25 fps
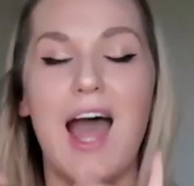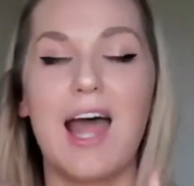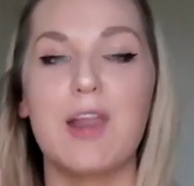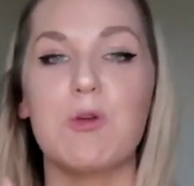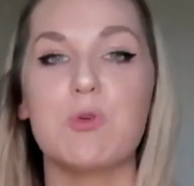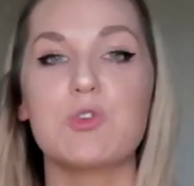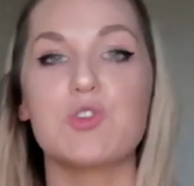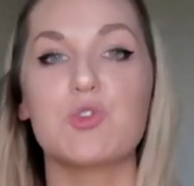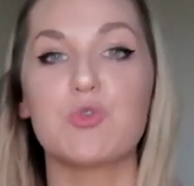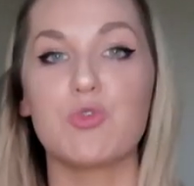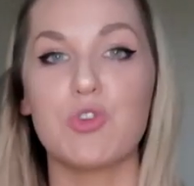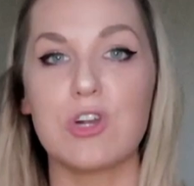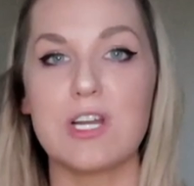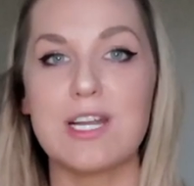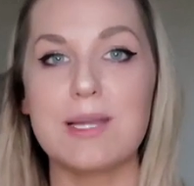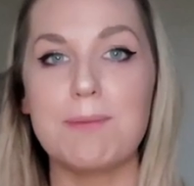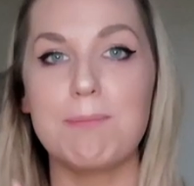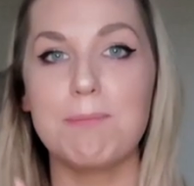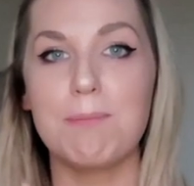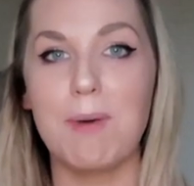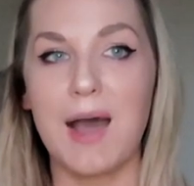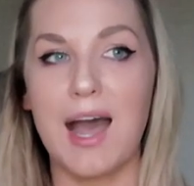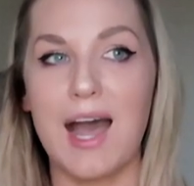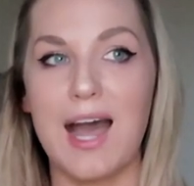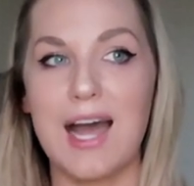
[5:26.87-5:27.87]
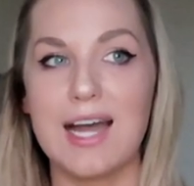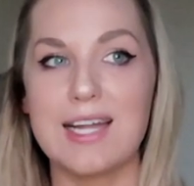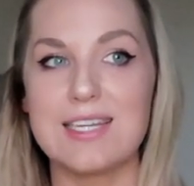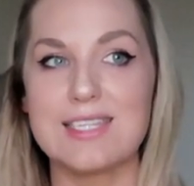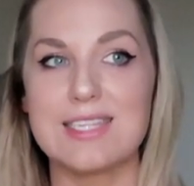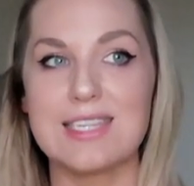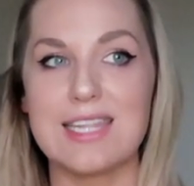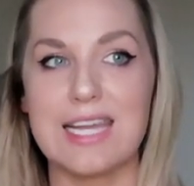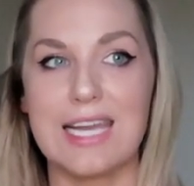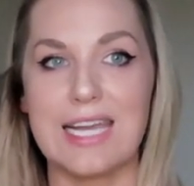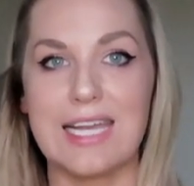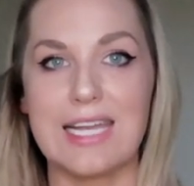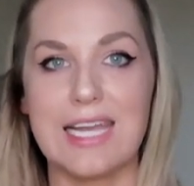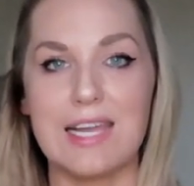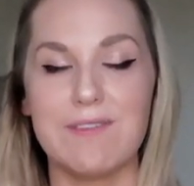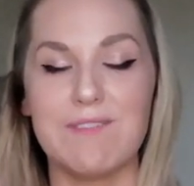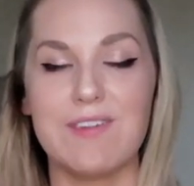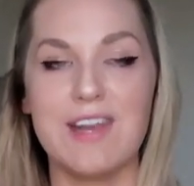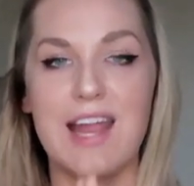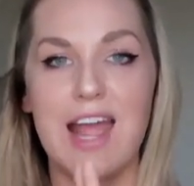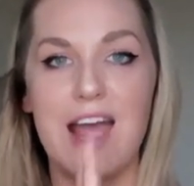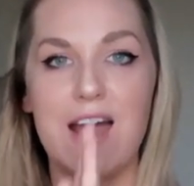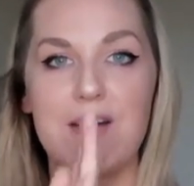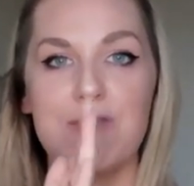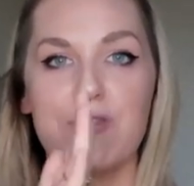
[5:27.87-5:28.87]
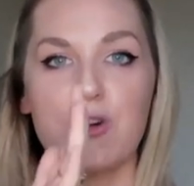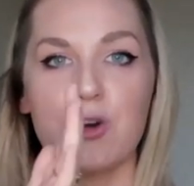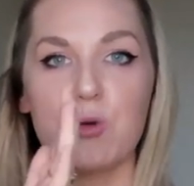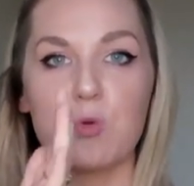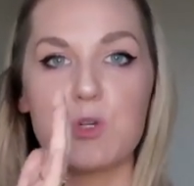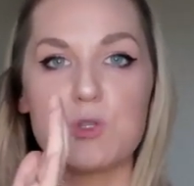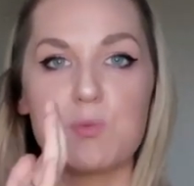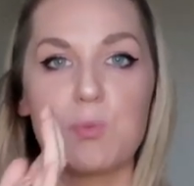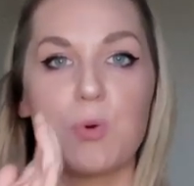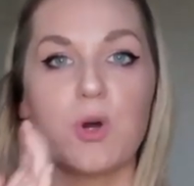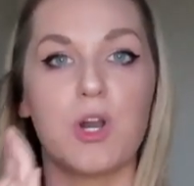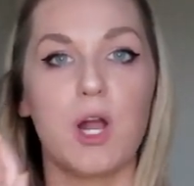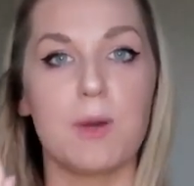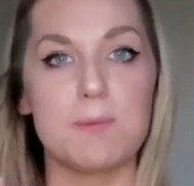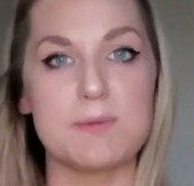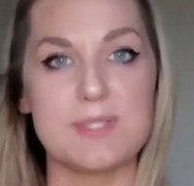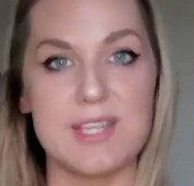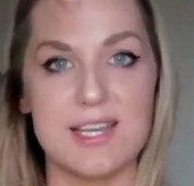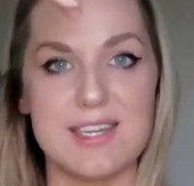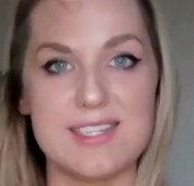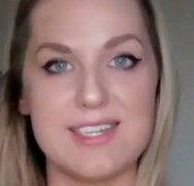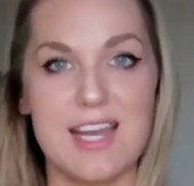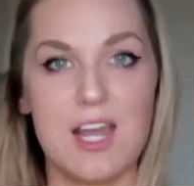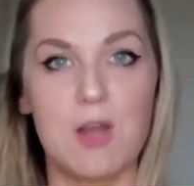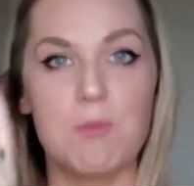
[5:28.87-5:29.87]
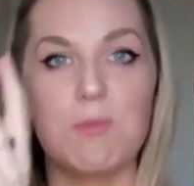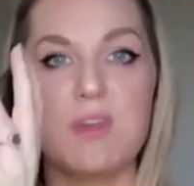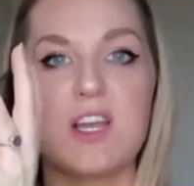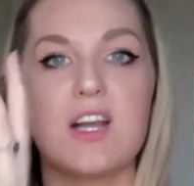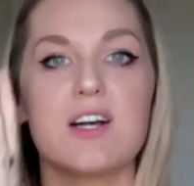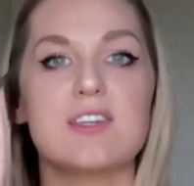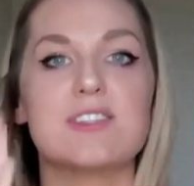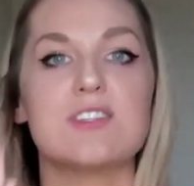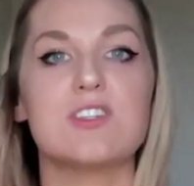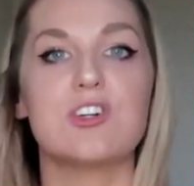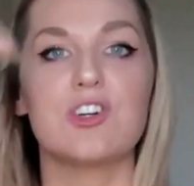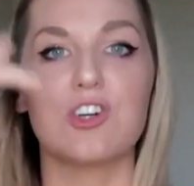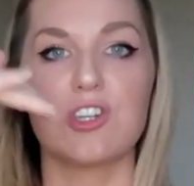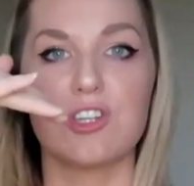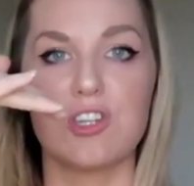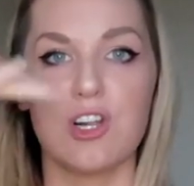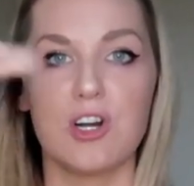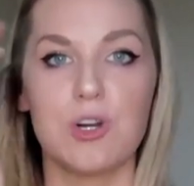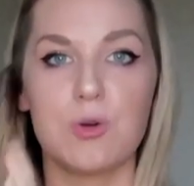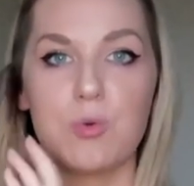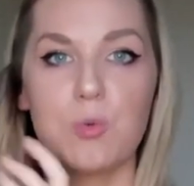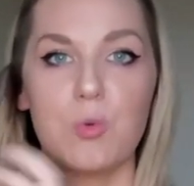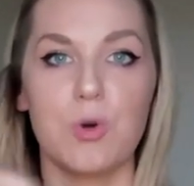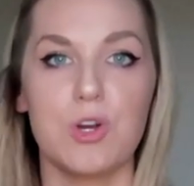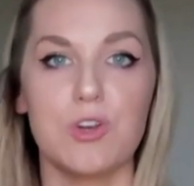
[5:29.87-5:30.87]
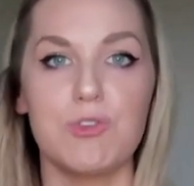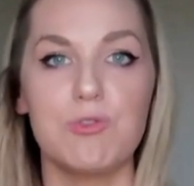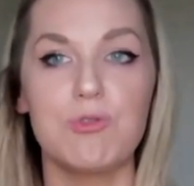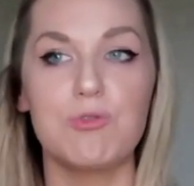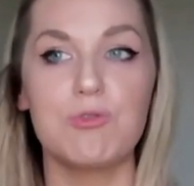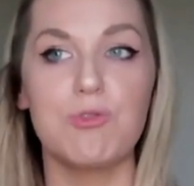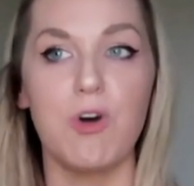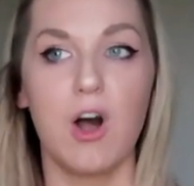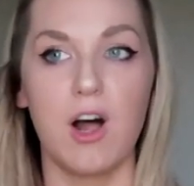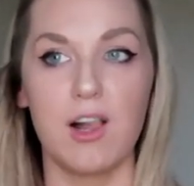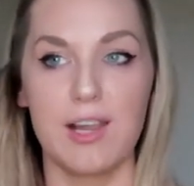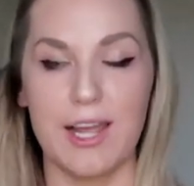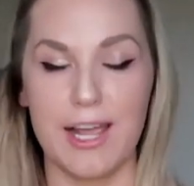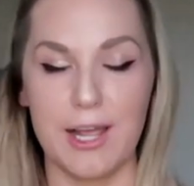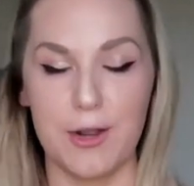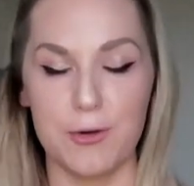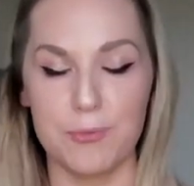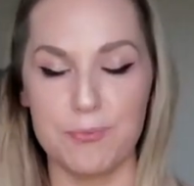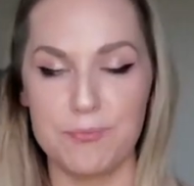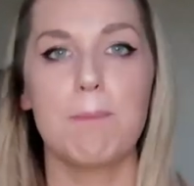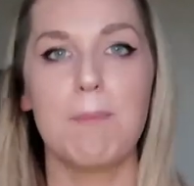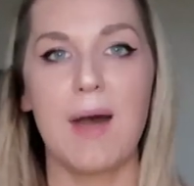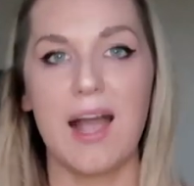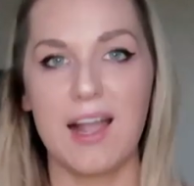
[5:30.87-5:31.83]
And it was a really bad thing if it ever was put upside down because the good luck would fall out.